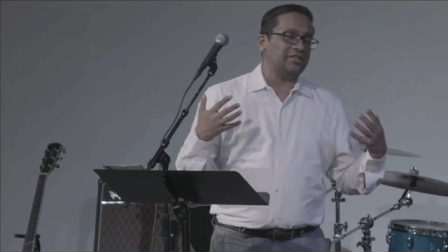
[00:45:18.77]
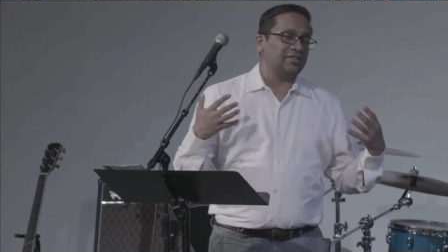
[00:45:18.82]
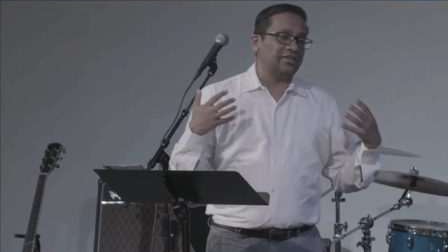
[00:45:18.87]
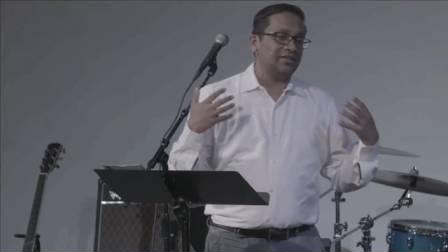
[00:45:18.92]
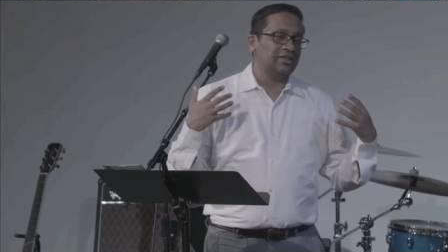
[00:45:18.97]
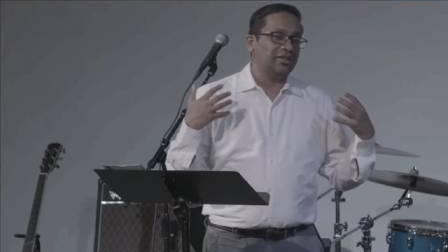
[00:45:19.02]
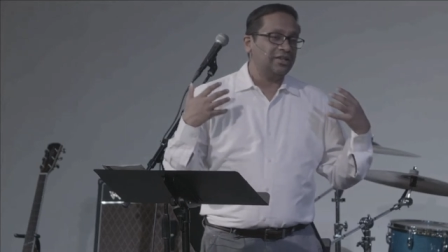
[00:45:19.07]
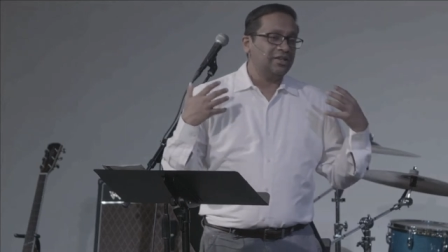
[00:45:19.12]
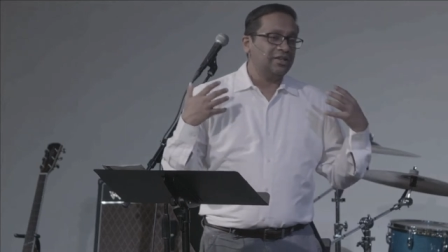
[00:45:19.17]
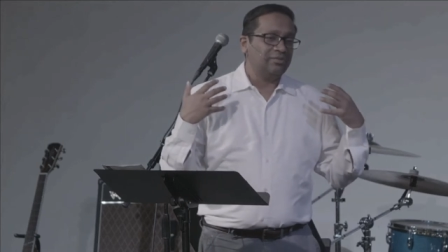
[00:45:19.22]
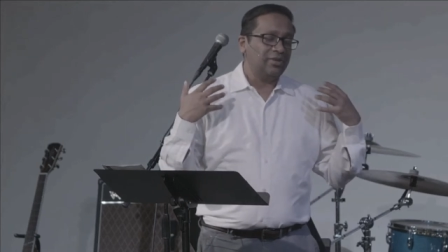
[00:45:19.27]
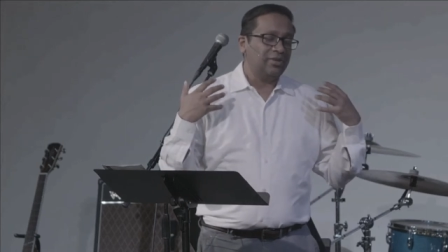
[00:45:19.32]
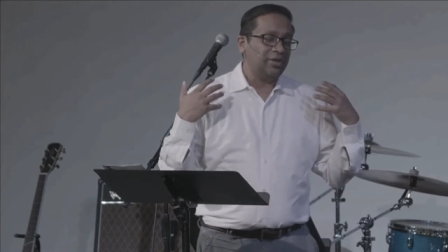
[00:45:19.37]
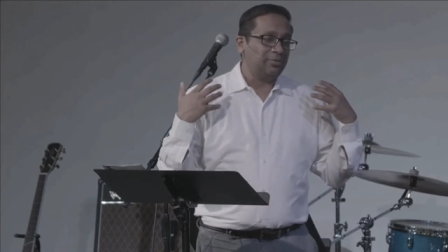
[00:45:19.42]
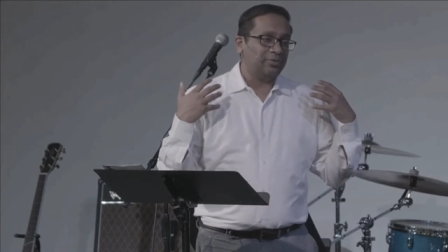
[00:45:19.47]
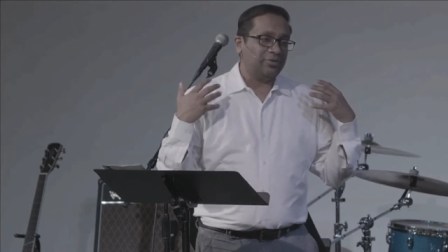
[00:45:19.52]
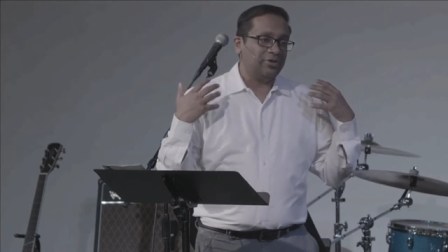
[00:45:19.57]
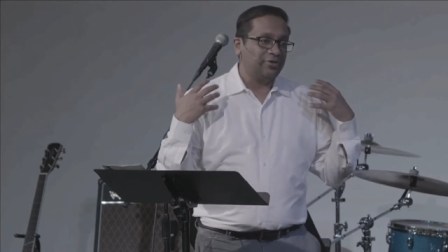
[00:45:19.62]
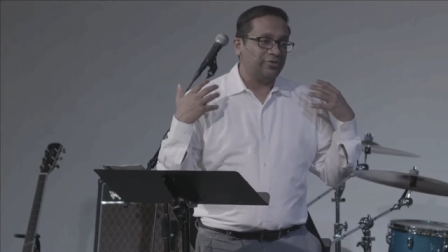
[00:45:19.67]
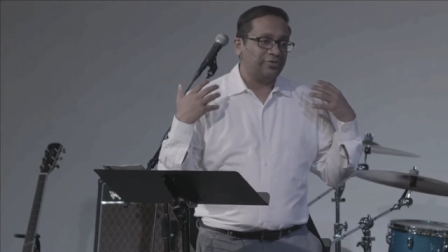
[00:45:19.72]
And my
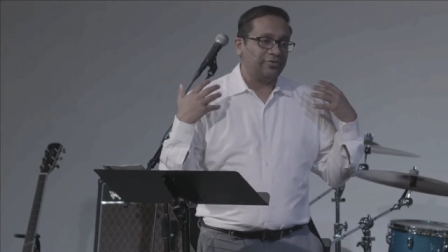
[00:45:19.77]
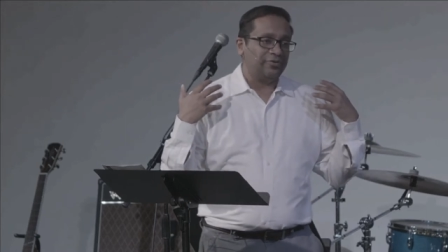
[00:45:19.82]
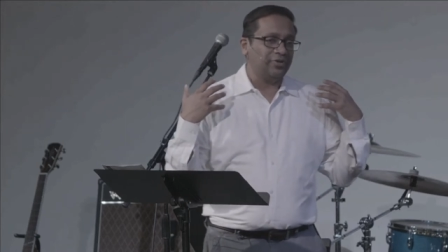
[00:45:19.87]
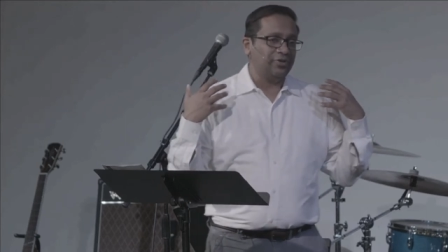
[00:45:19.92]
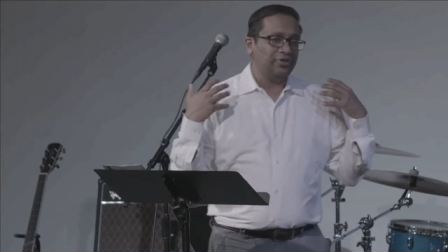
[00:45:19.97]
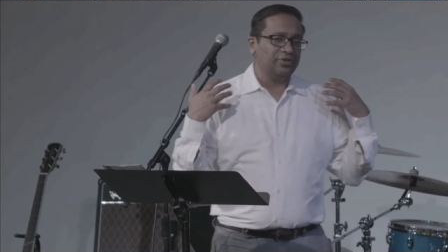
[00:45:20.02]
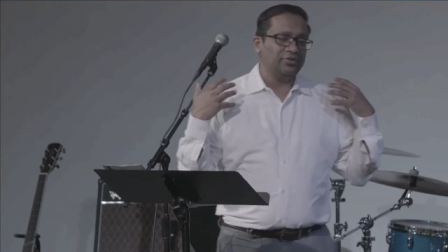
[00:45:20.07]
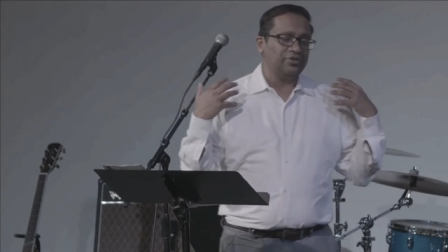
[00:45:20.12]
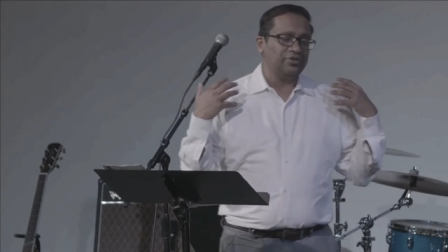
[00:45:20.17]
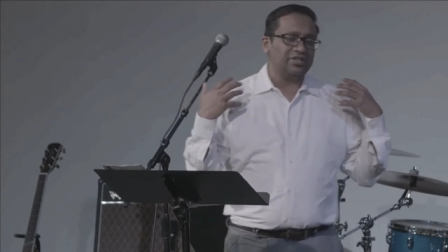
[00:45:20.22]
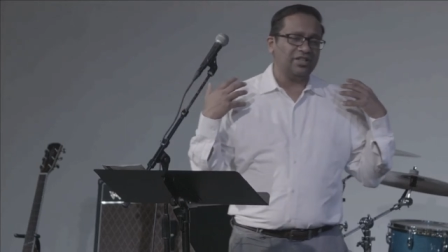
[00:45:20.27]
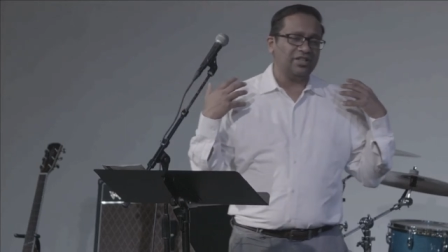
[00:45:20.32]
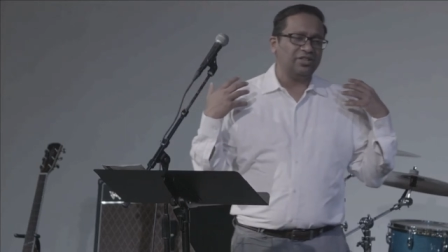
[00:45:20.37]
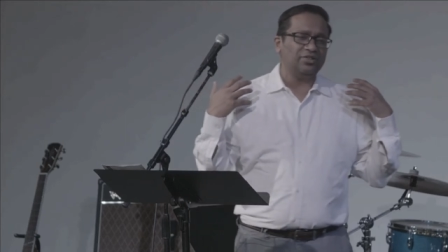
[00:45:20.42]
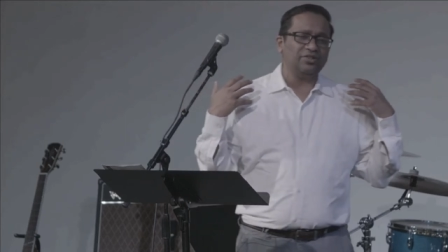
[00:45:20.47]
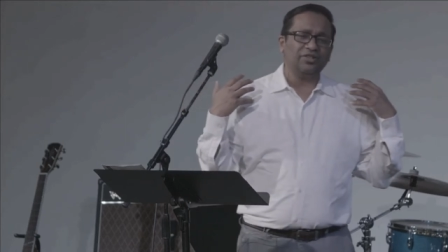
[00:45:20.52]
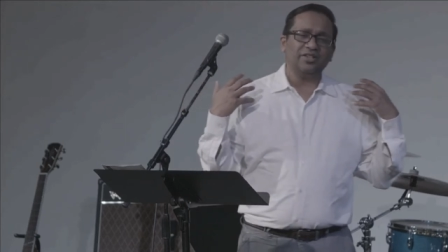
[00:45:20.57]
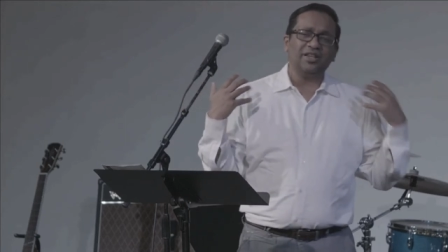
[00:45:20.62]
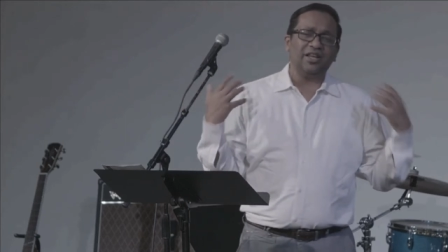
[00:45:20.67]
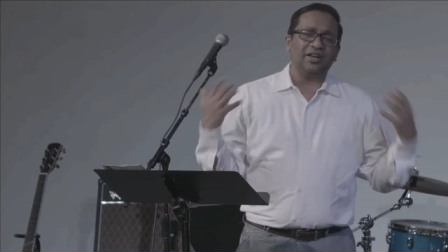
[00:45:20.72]
prayer for you is that
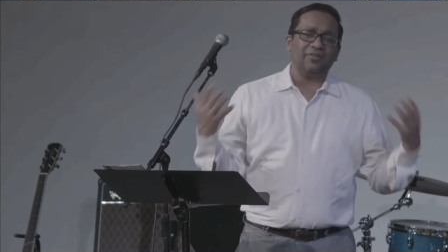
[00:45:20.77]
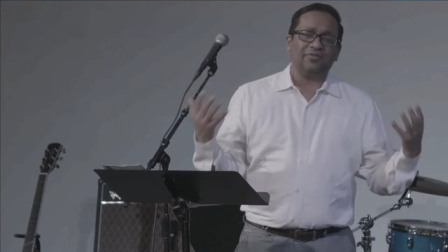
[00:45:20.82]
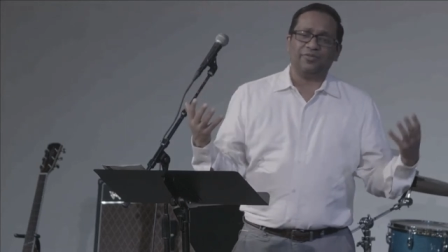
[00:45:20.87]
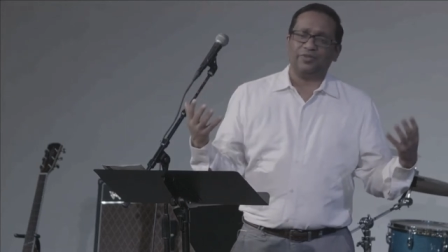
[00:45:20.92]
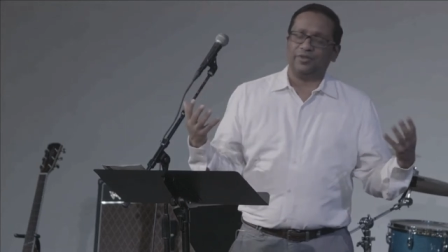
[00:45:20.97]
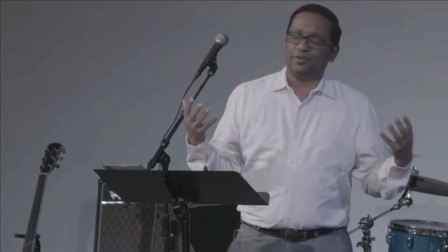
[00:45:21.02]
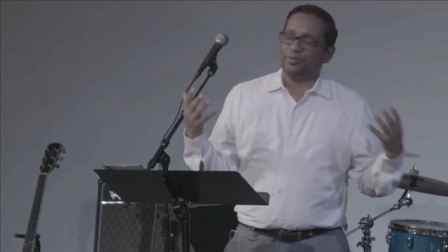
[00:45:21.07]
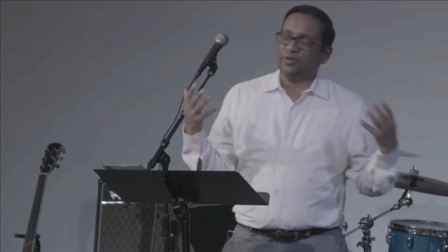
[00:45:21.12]
you never